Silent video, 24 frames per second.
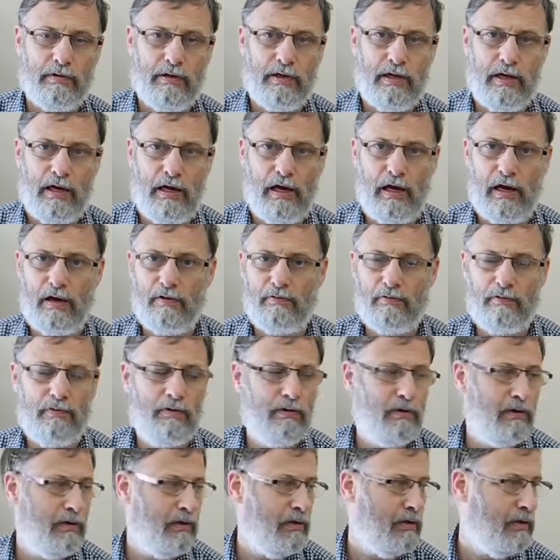have,
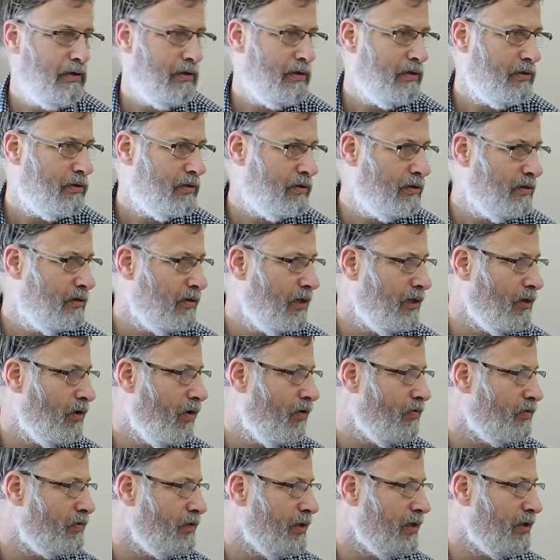they're
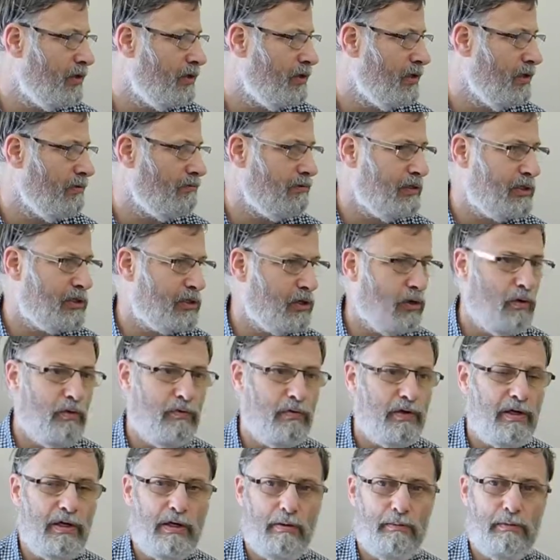not very good at
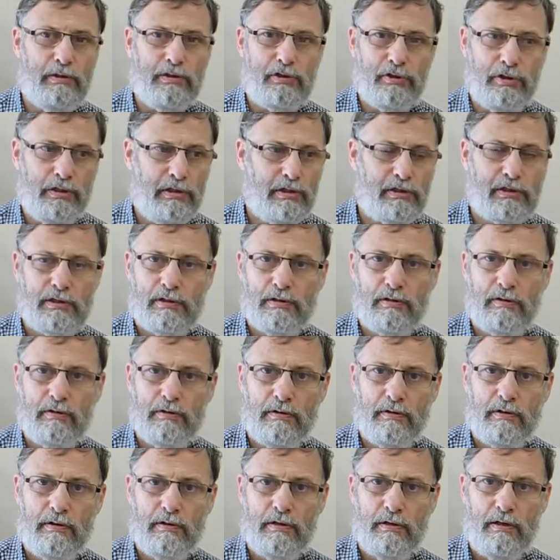resolving images,
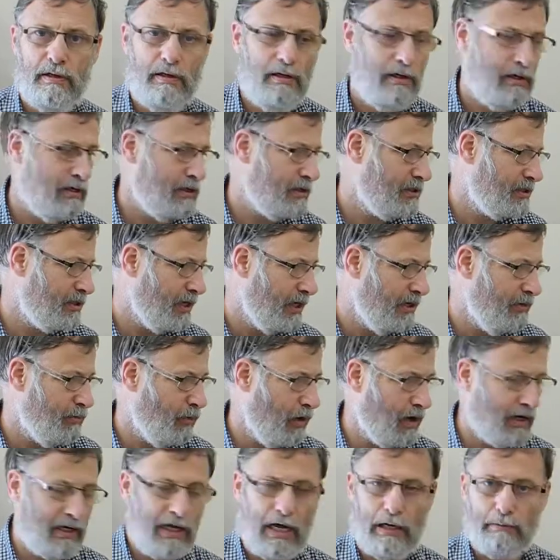is say
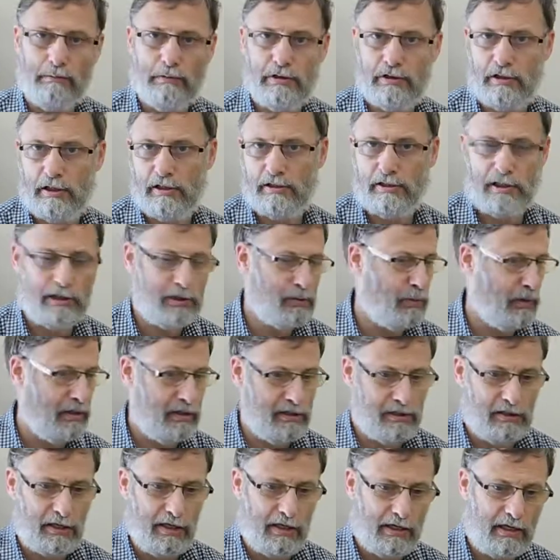what a camera does. That's why they
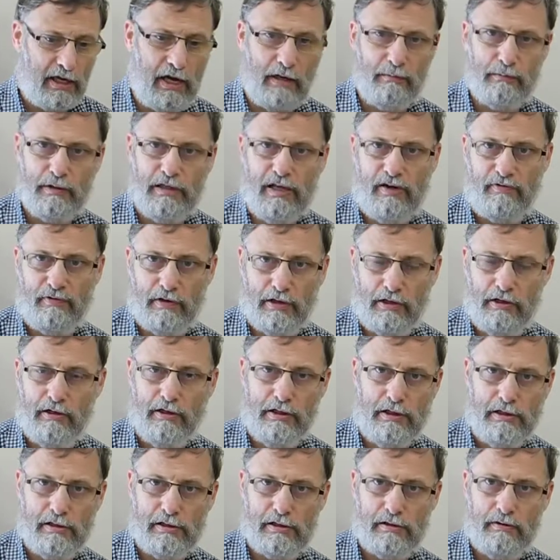say a camera never
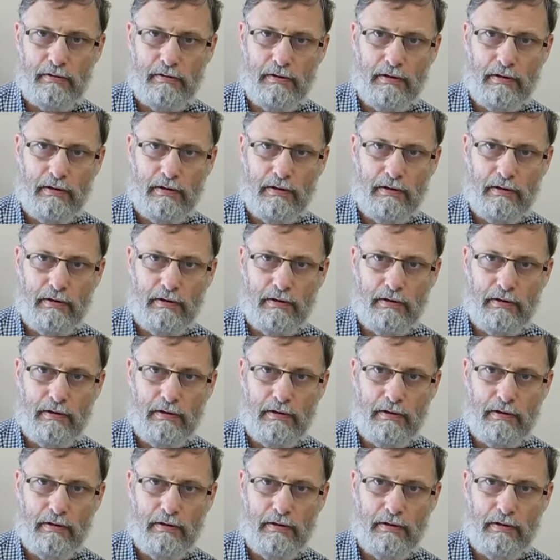lies.